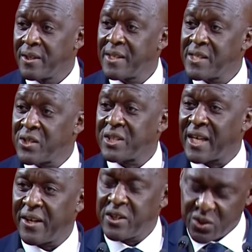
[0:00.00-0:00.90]
This is a
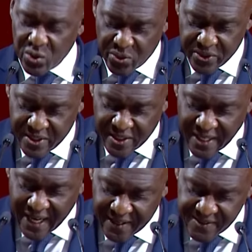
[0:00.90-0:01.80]
challenge that the
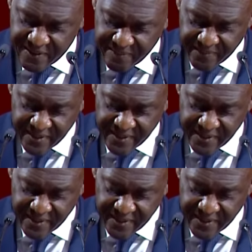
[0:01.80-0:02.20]
continent has.